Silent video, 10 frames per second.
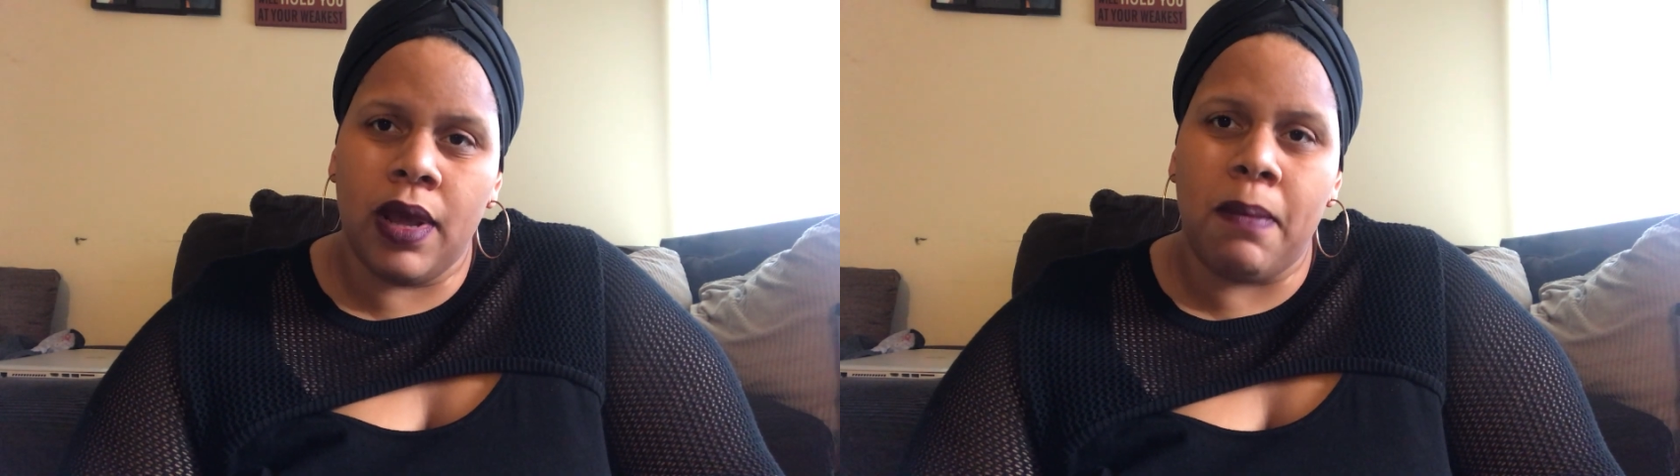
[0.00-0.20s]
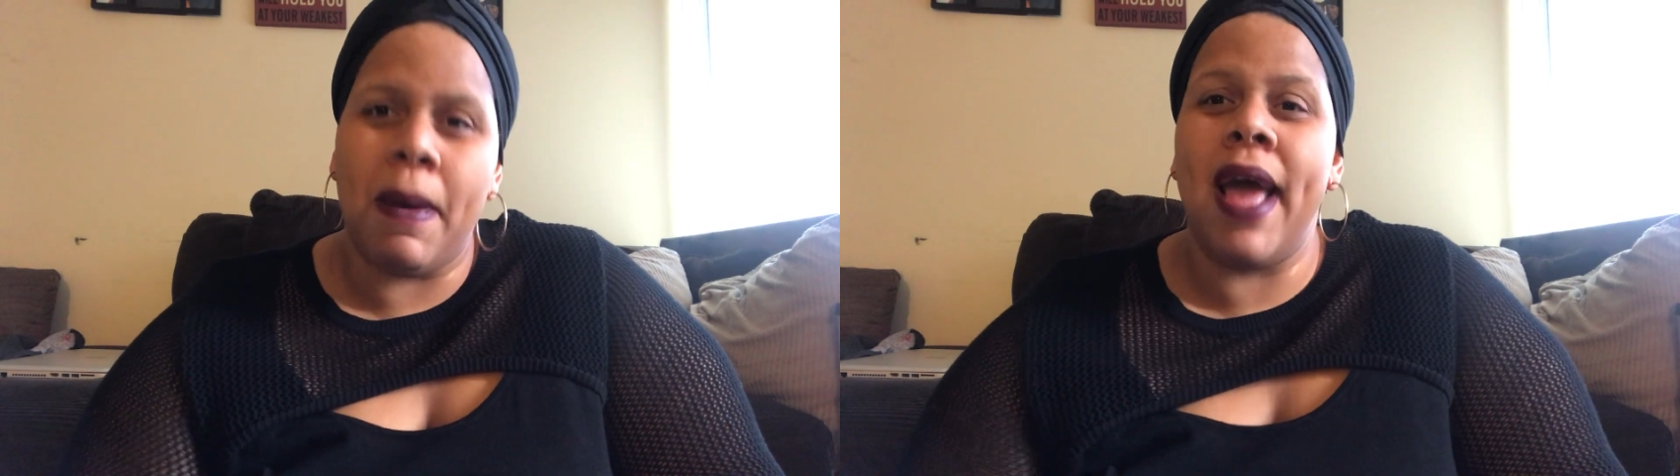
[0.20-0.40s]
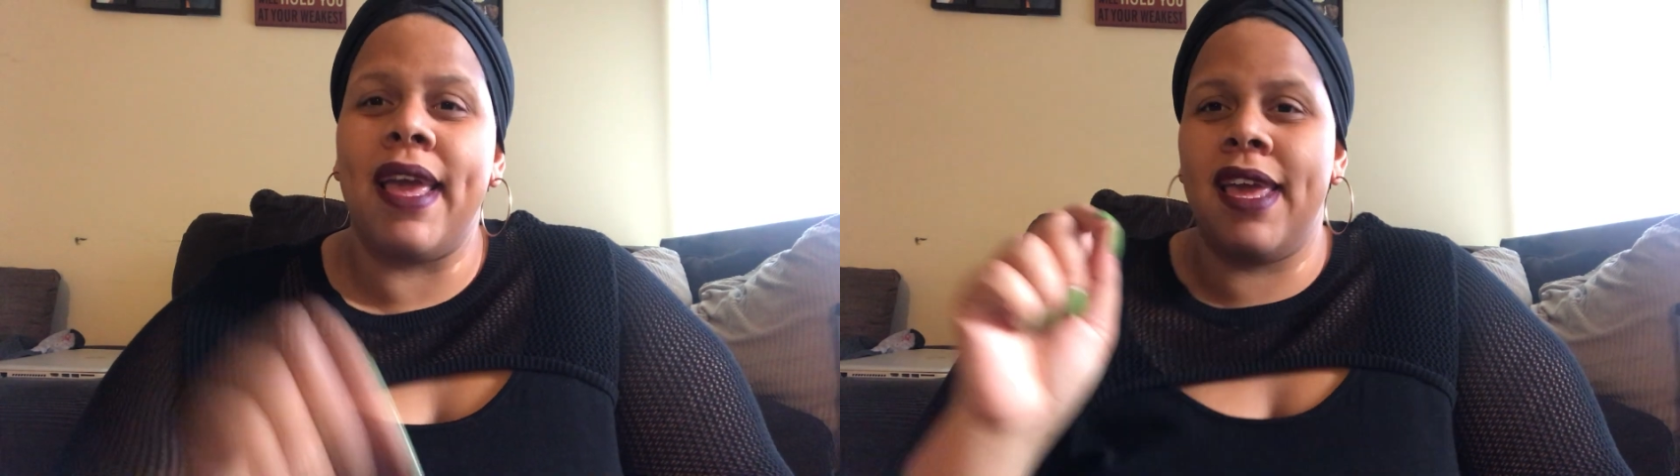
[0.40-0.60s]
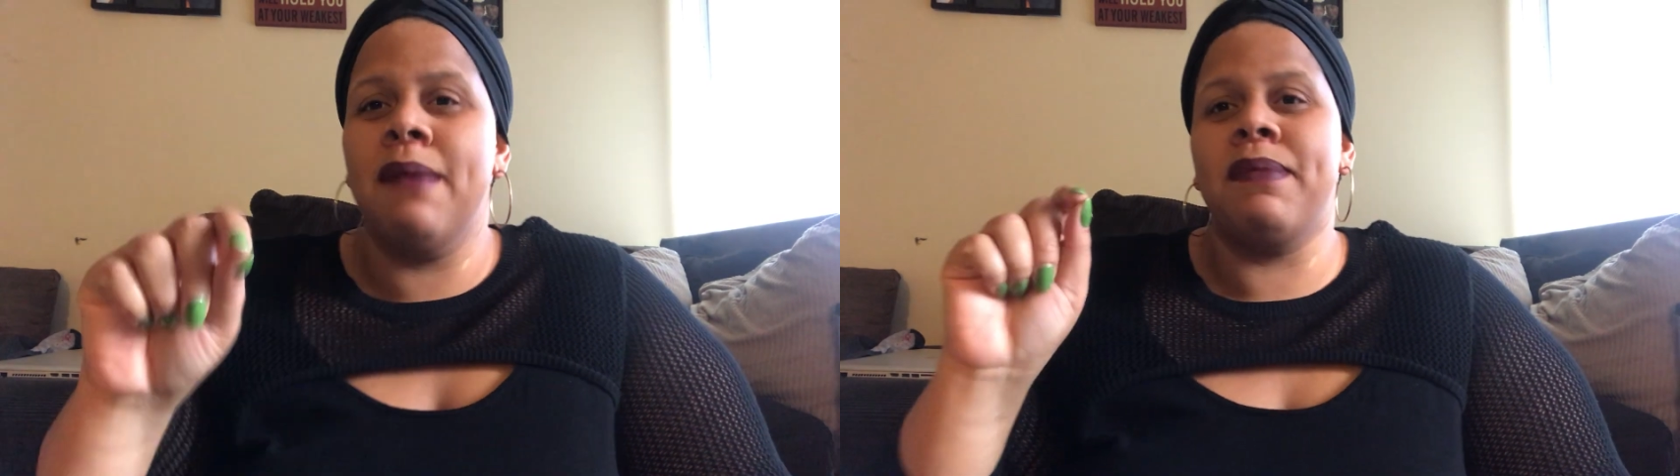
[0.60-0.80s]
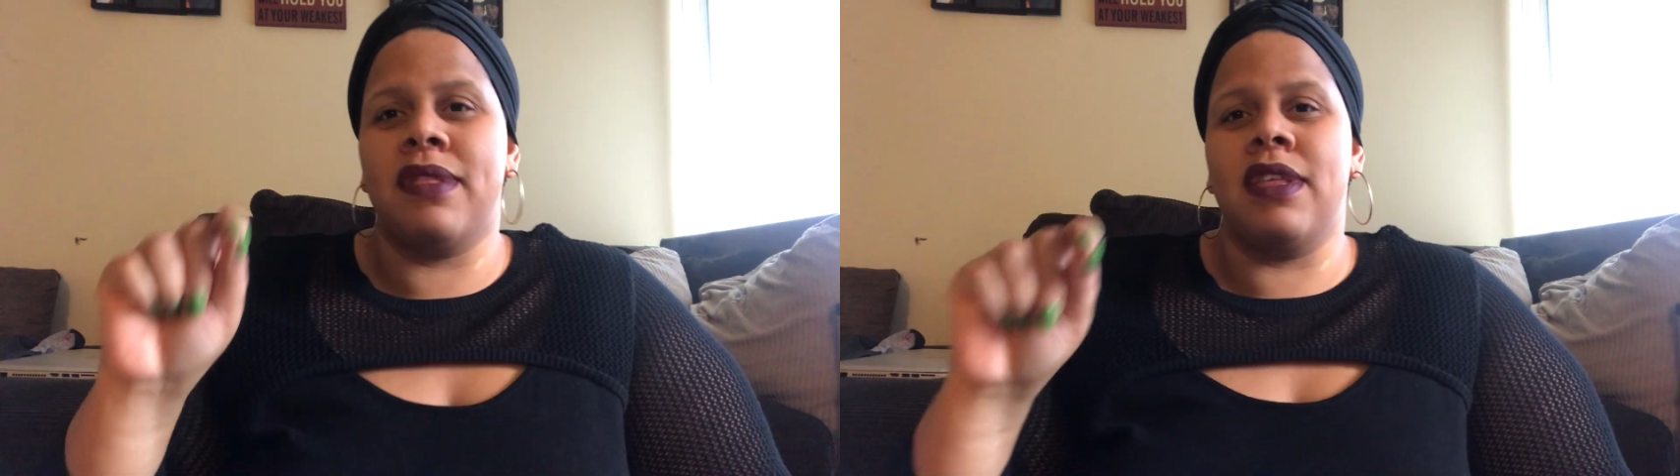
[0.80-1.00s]
My
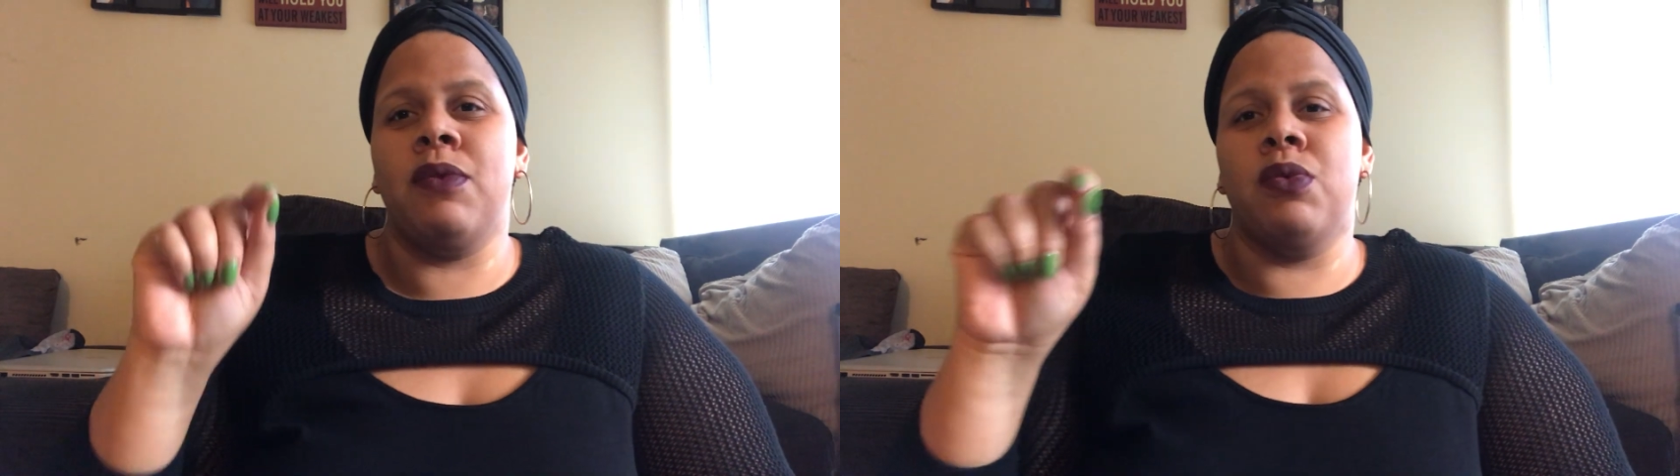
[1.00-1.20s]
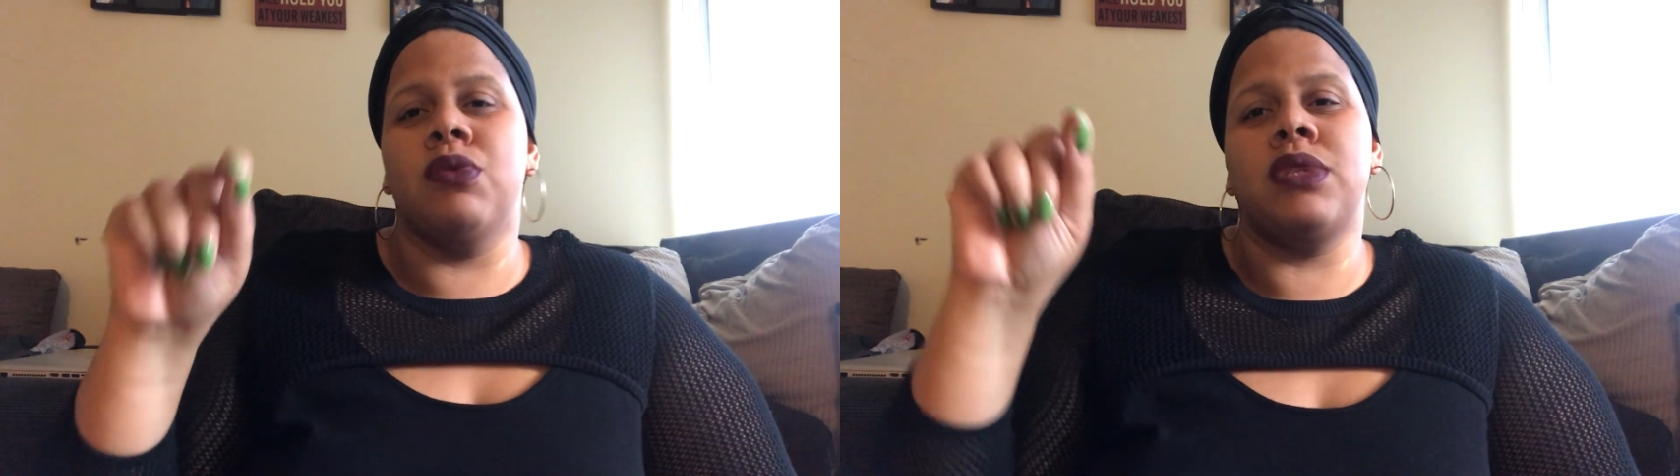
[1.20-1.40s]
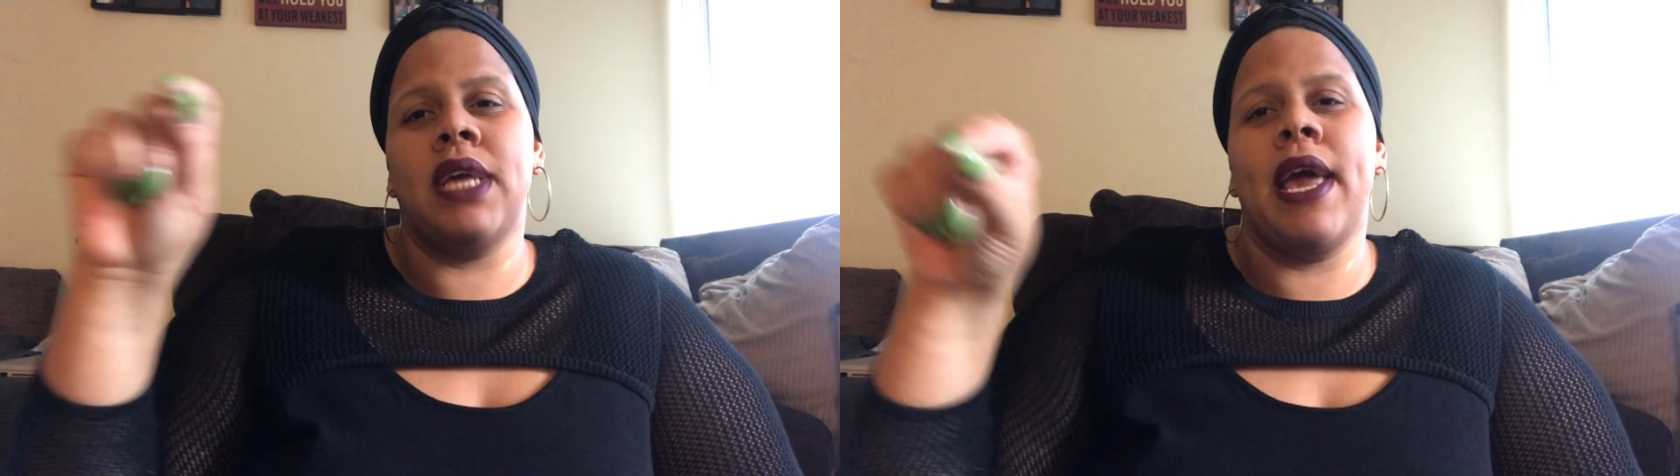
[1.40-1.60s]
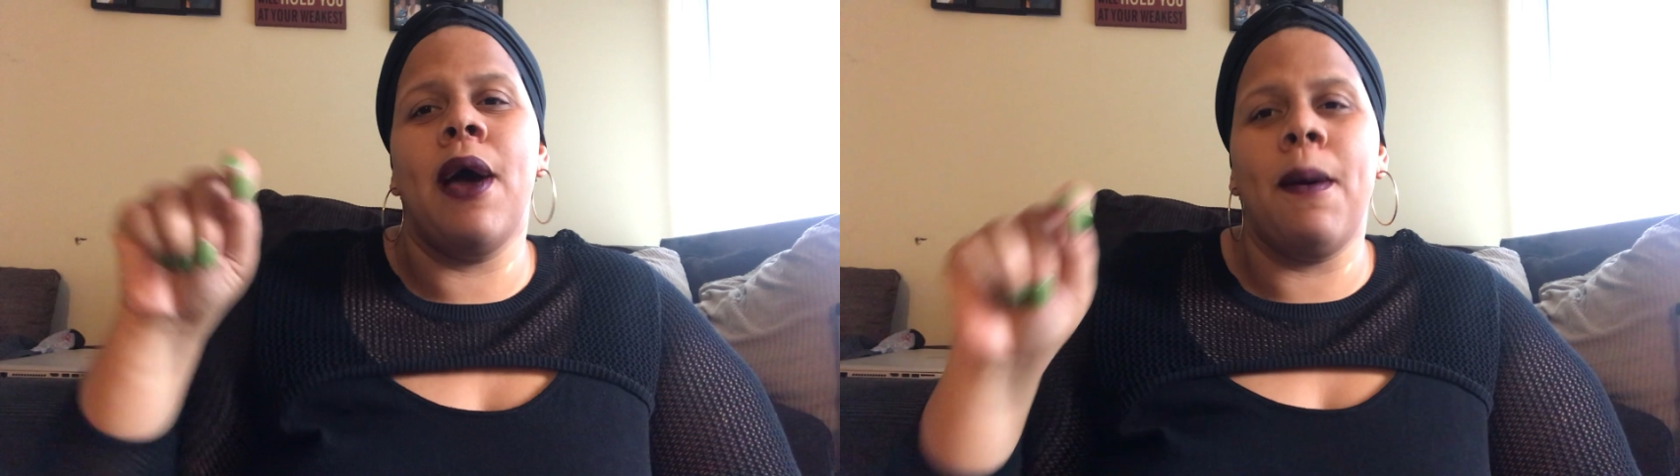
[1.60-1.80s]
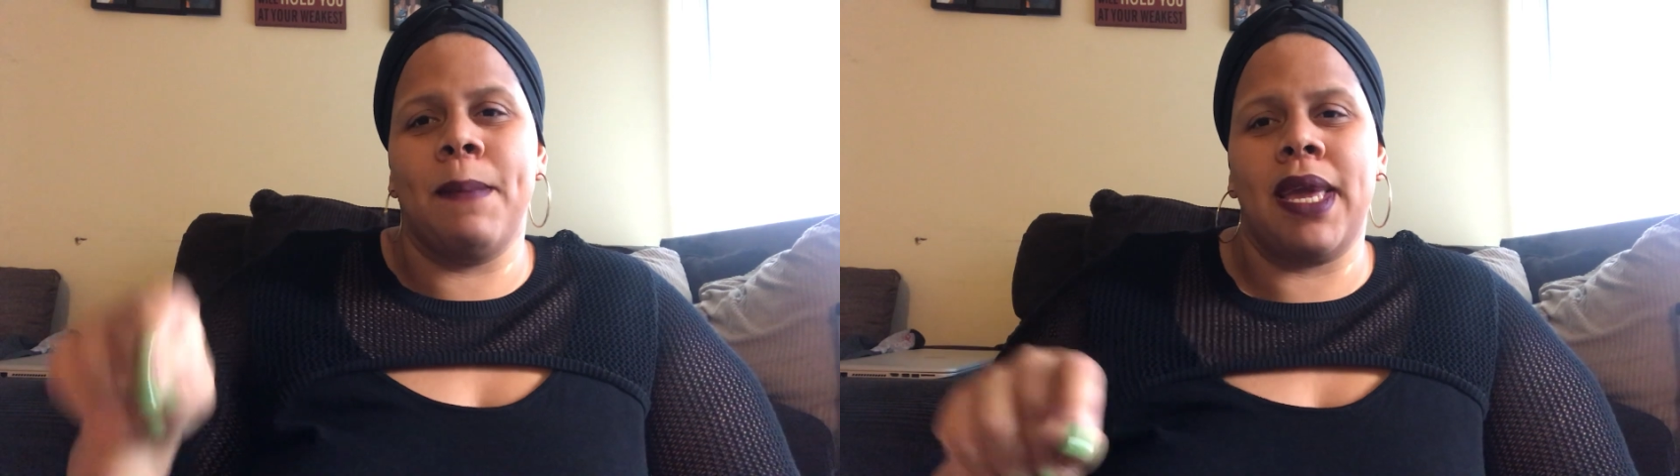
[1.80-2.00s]
empathy will
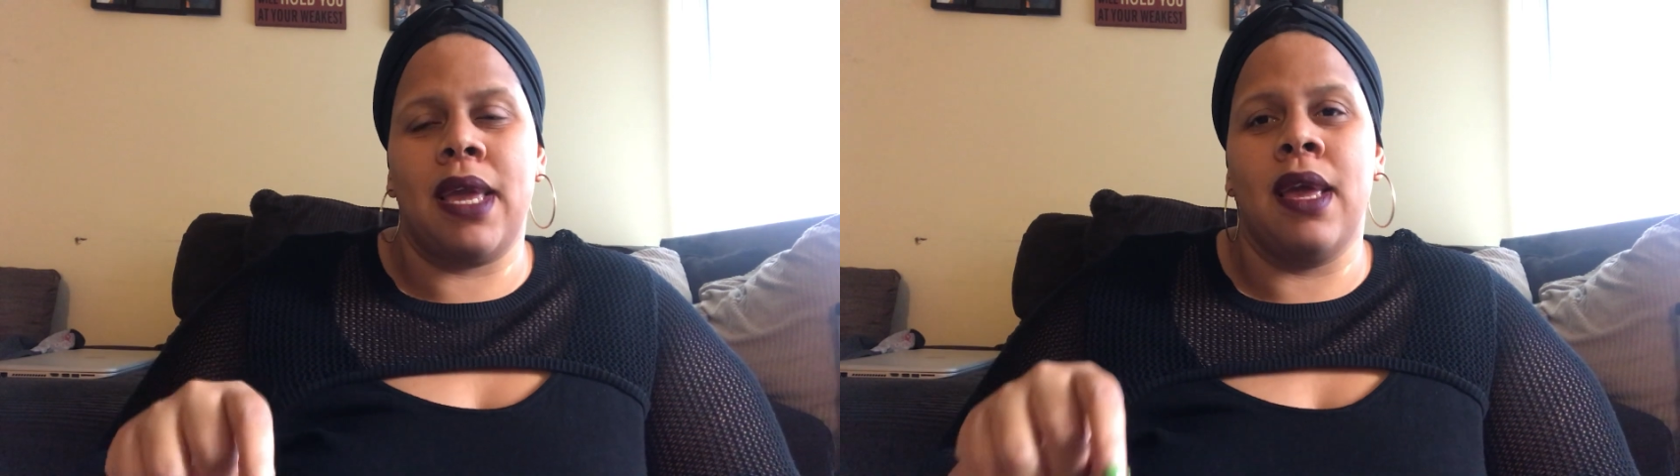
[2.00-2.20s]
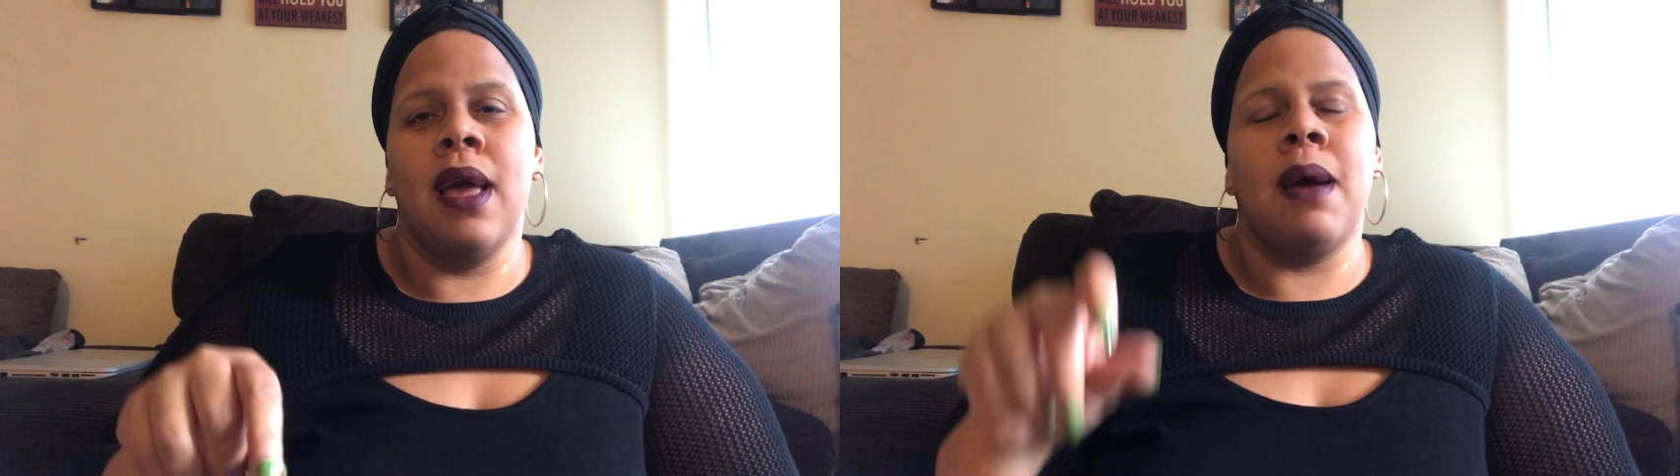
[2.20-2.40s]
tell me,